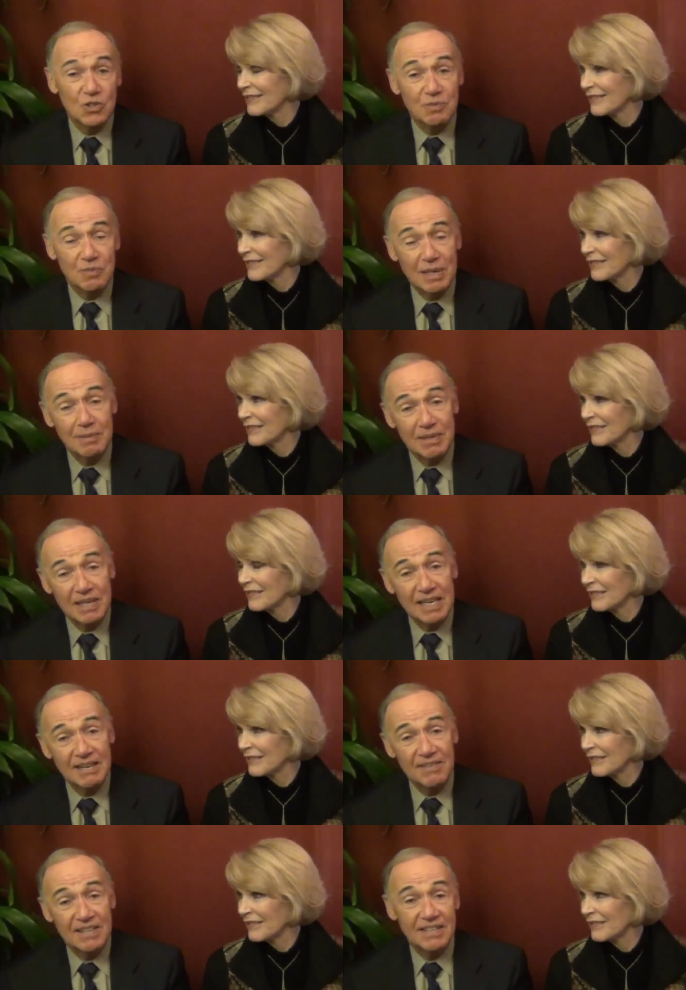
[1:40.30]
Speaker 1: should be able to
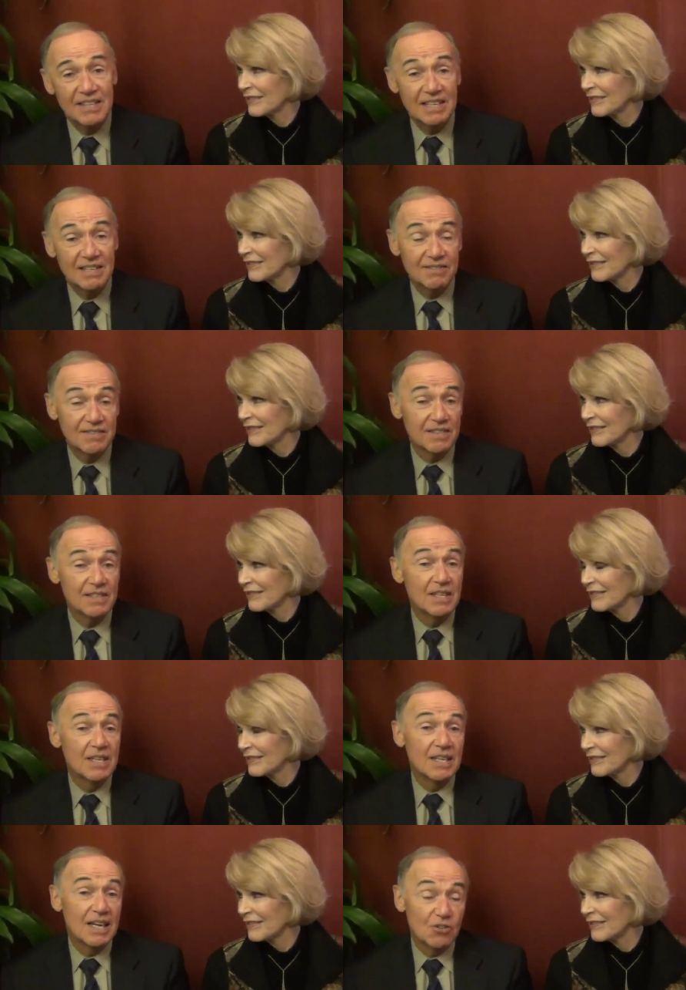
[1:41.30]
have that kind of a
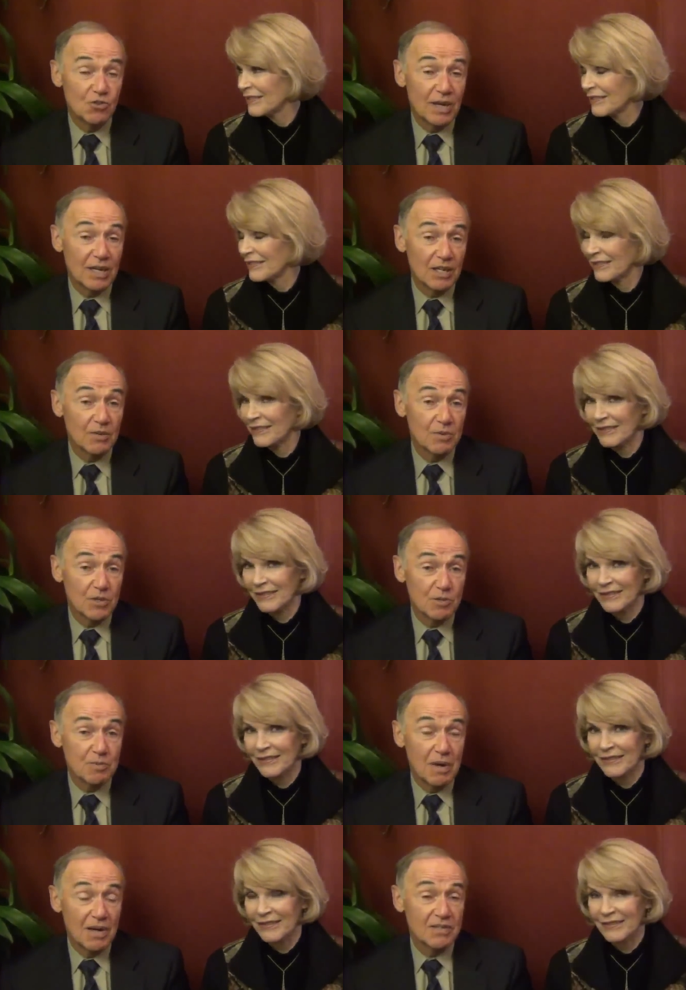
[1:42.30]
adrenaline
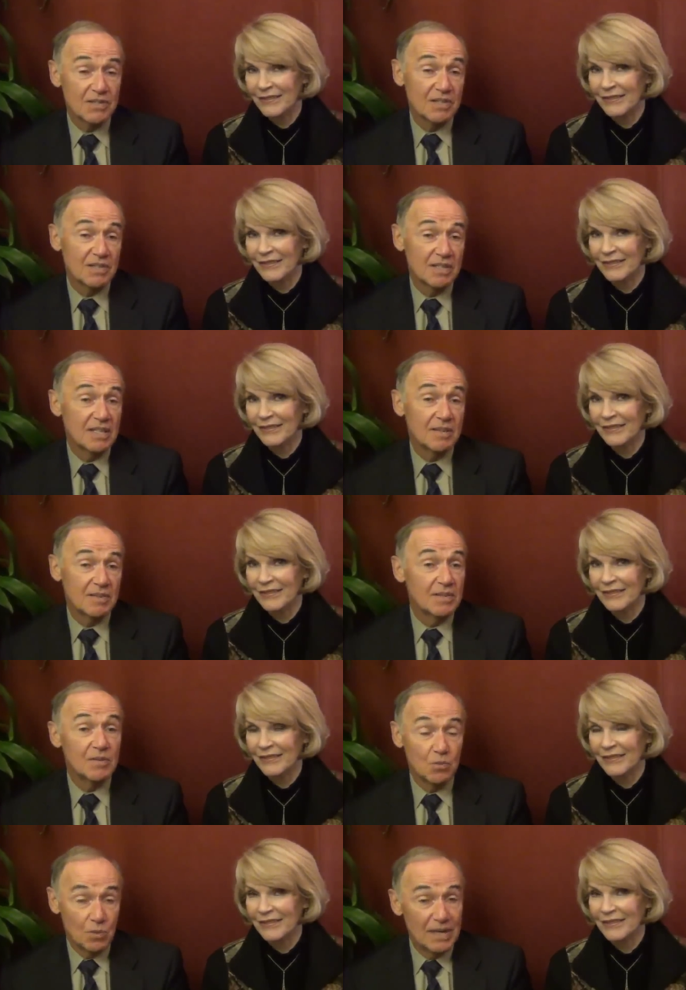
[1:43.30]
response that, that
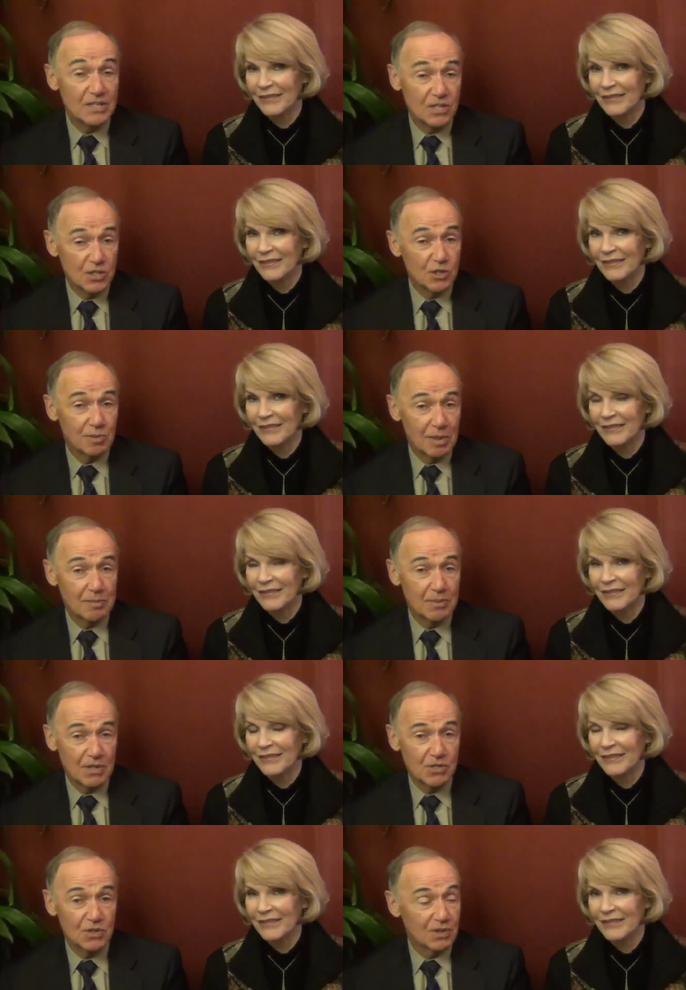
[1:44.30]
raises your blood
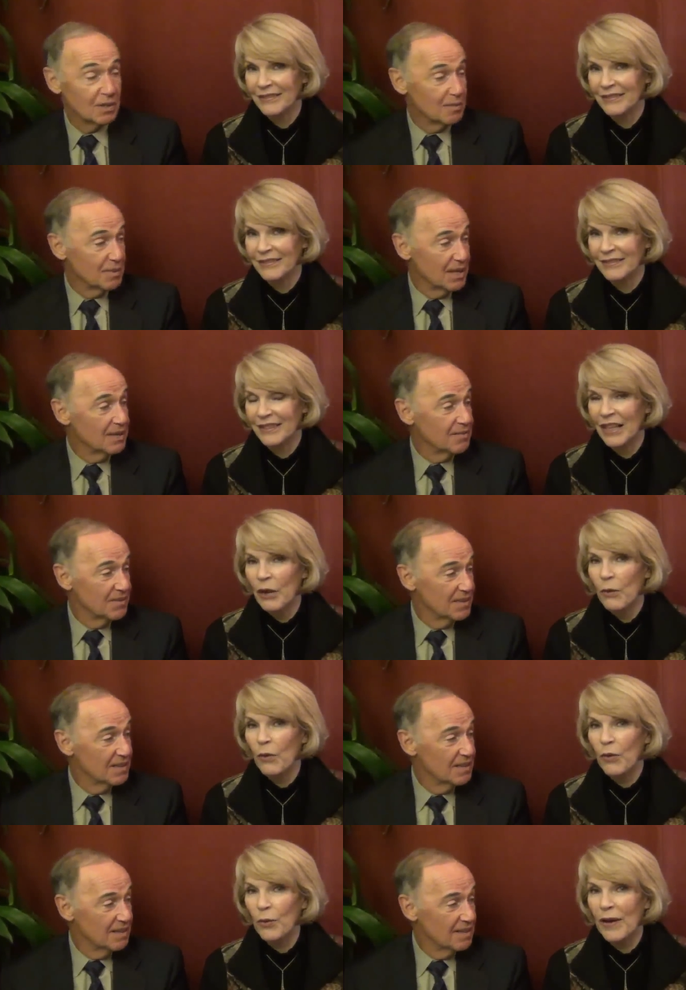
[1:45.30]
pressure a little bit.
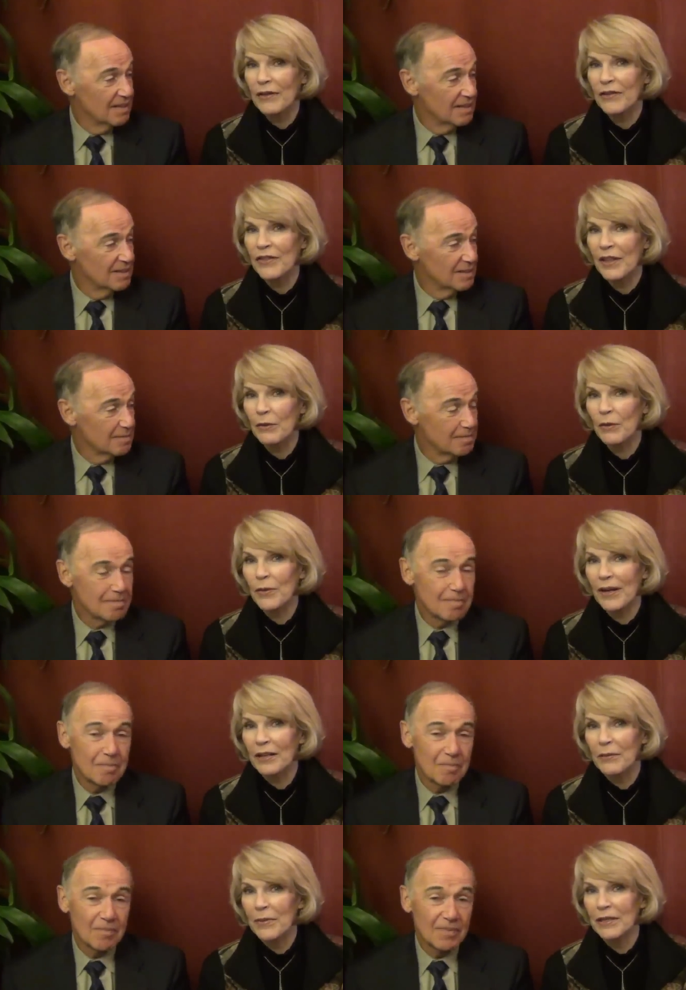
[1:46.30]
Speaker 2: Well, the way that they were
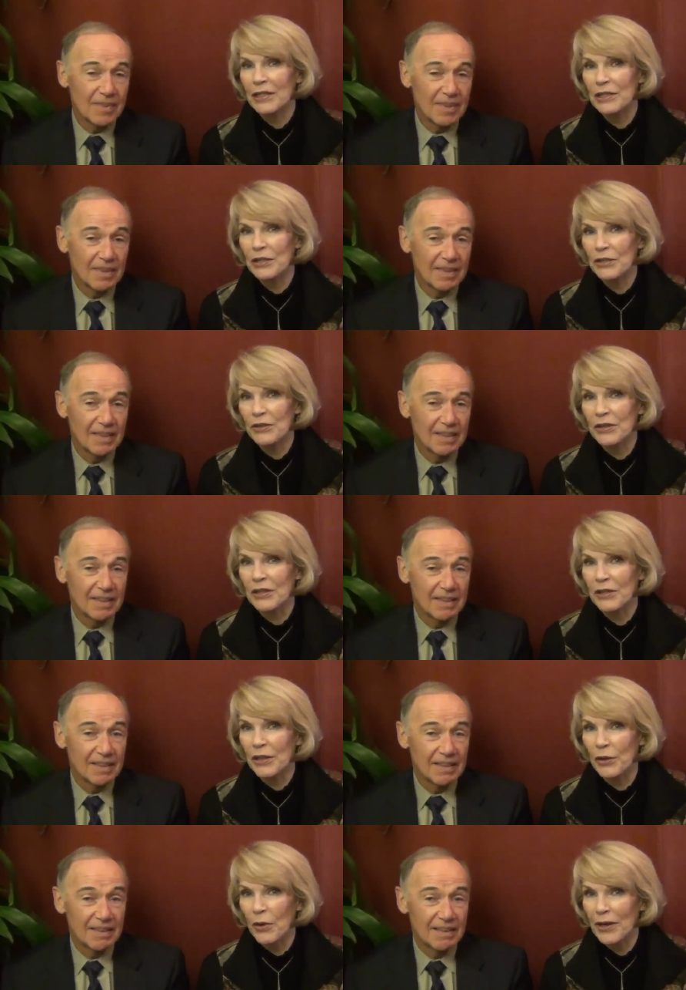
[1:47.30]
recommending
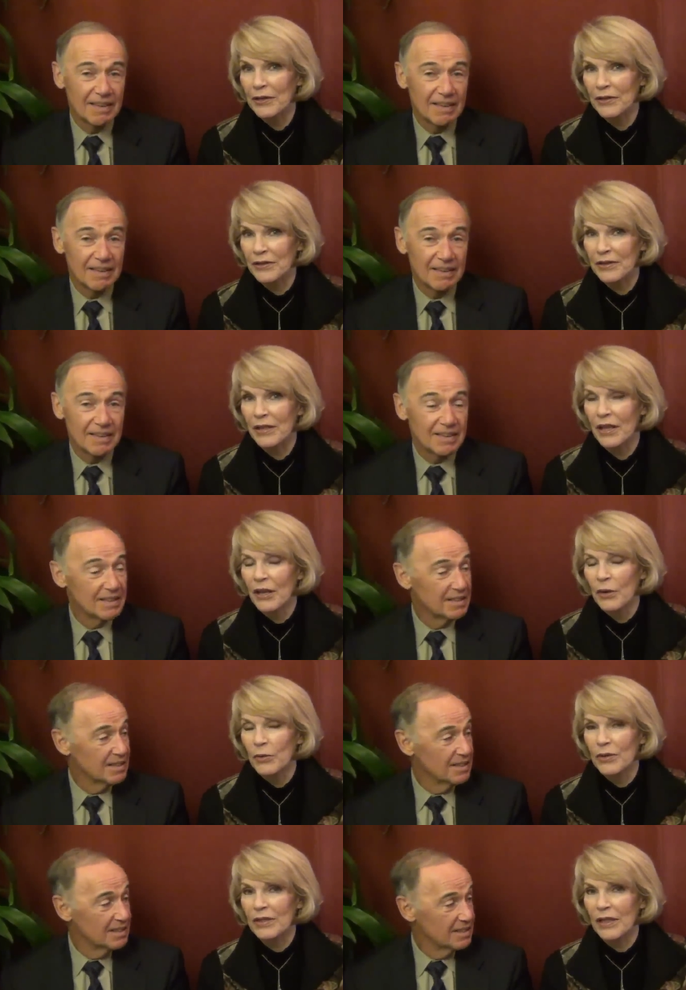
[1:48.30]
using the oils
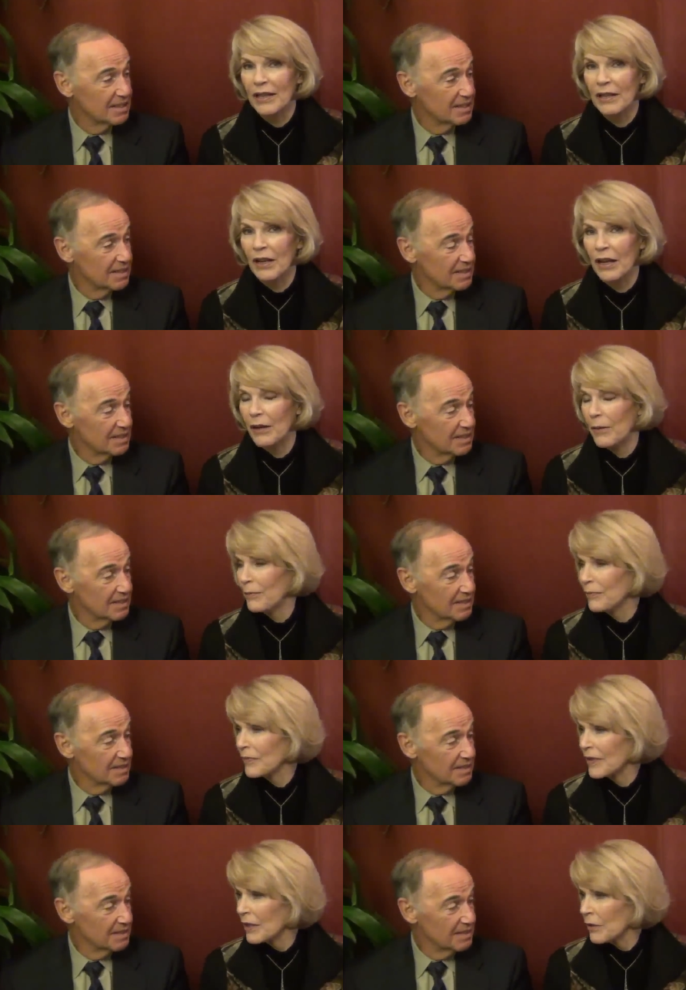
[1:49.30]
was like
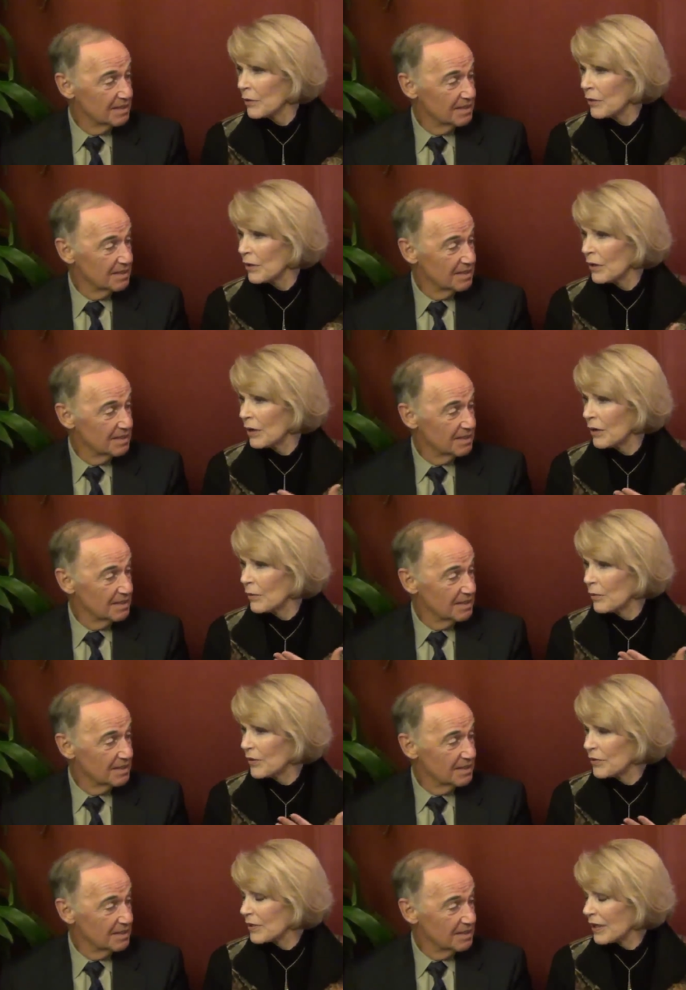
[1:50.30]
um, uh,
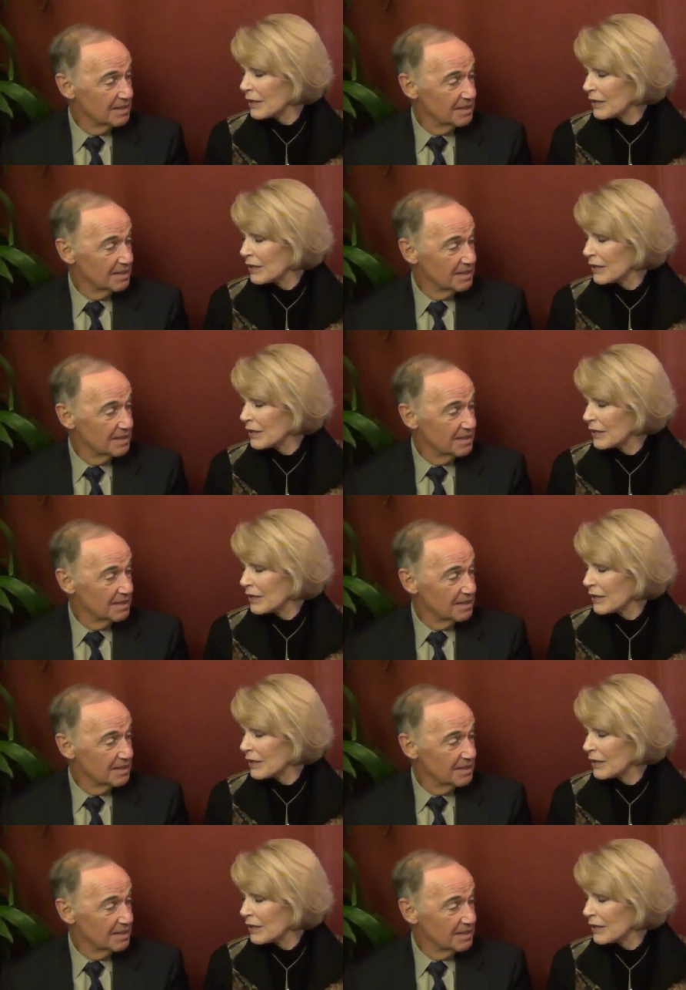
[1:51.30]
with